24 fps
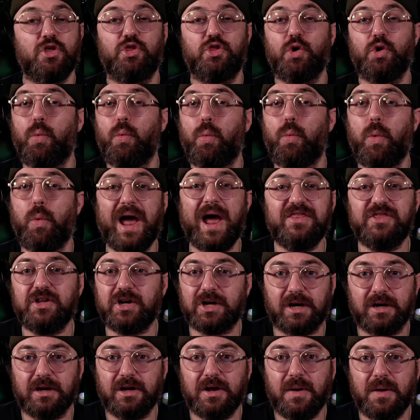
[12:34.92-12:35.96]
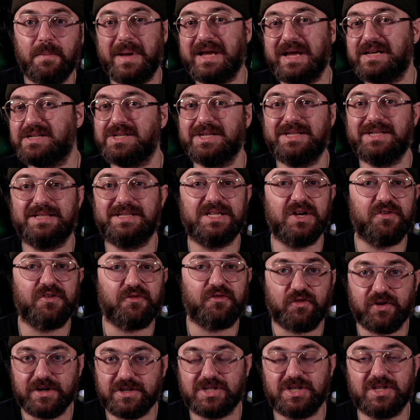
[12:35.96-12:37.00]
the weather makes a
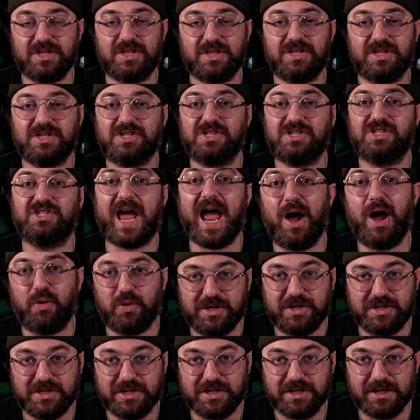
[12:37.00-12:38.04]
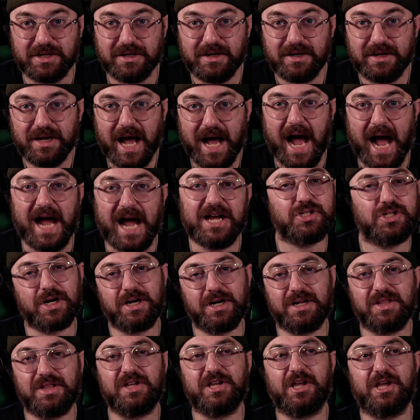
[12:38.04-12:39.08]
difference to the sound. I
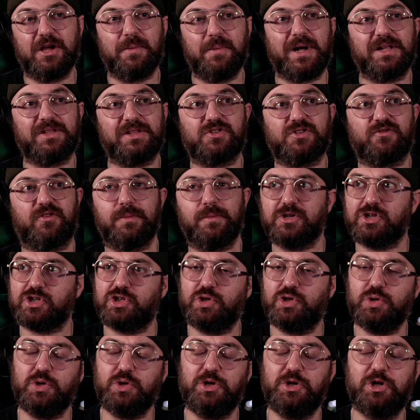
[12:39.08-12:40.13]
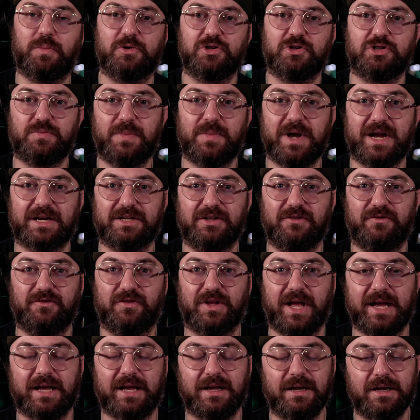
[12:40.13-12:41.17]
started thinking about this from a studio perspective,
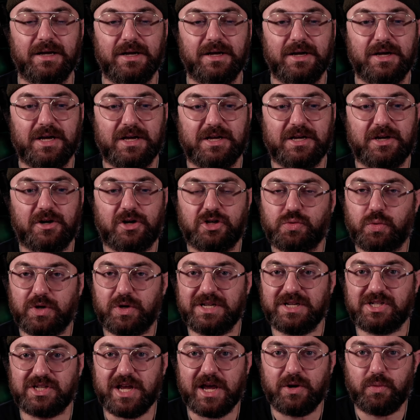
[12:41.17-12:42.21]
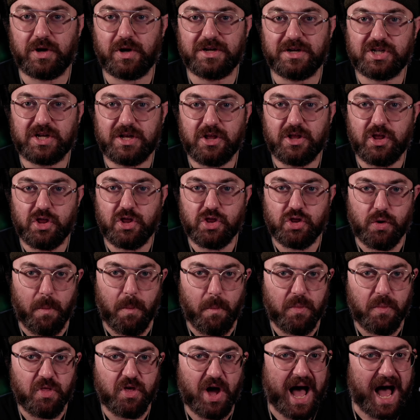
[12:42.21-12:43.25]
like because what he said was the
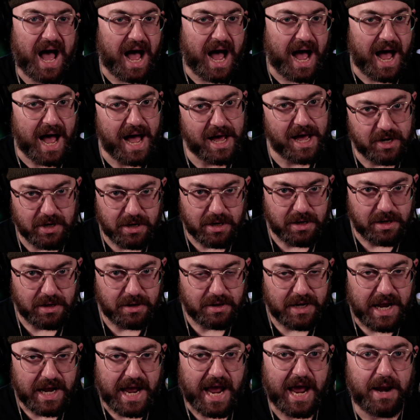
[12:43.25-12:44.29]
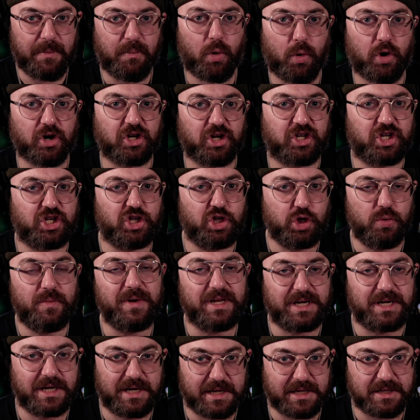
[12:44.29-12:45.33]
the hotter and more
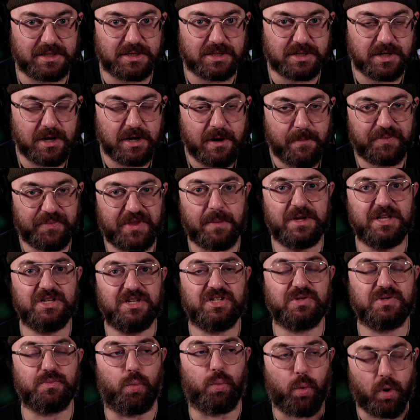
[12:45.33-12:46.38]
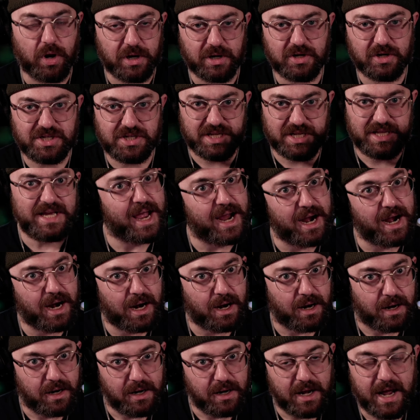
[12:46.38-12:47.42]
humid it is, that means water's in the
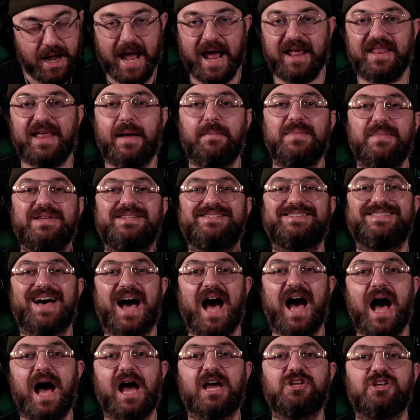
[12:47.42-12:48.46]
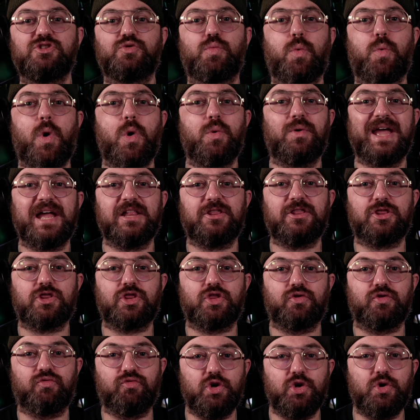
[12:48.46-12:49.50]
air, and that means the highs won't get
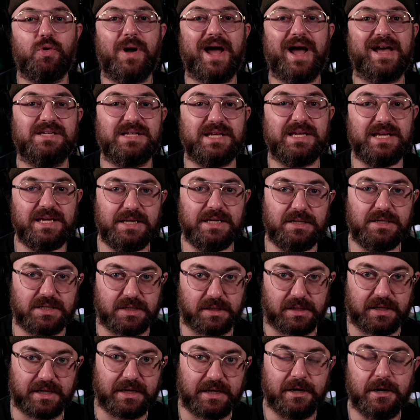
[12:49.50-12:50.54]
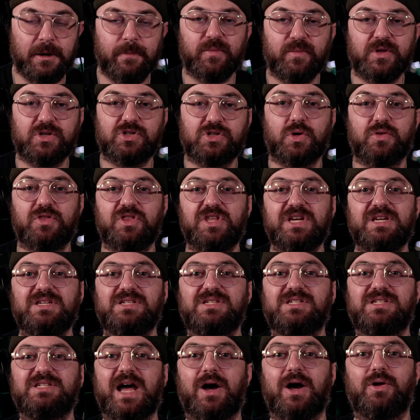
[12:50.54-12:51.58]
through as easily. So things
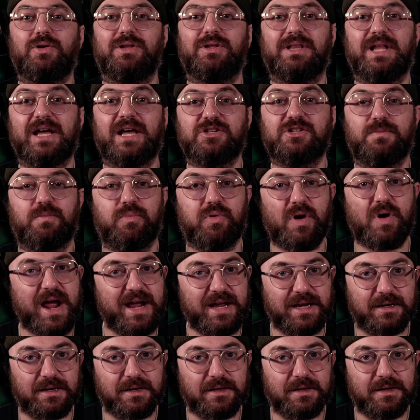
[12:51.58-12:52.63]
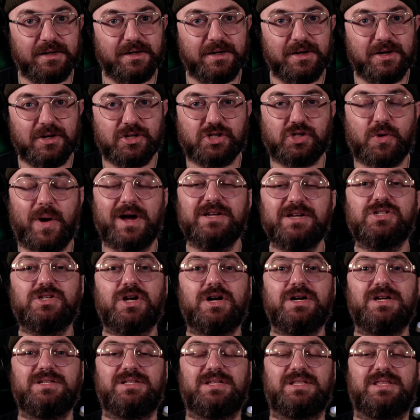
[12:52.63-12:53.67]
sound less bright so I
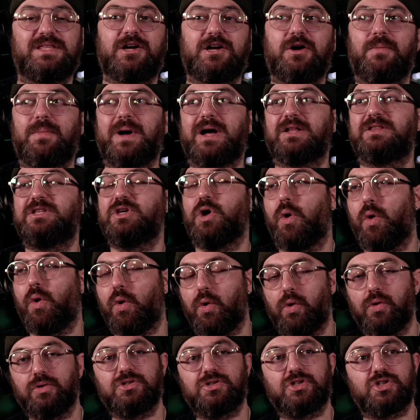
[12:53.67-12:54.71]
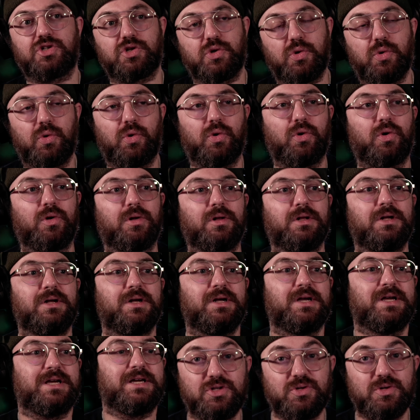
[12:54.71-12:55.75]
started to think about the old school
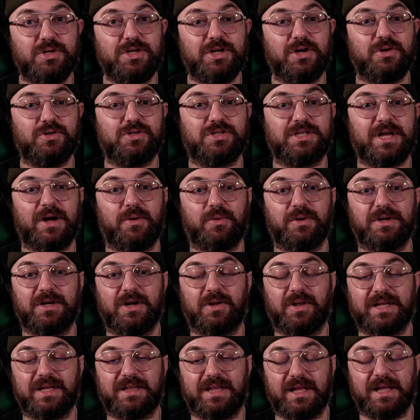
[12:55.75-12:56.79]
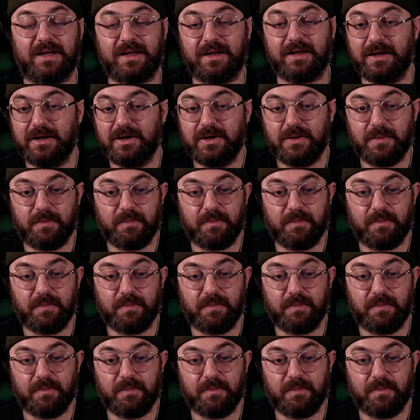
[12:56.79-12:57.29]
studios that were, you know, like the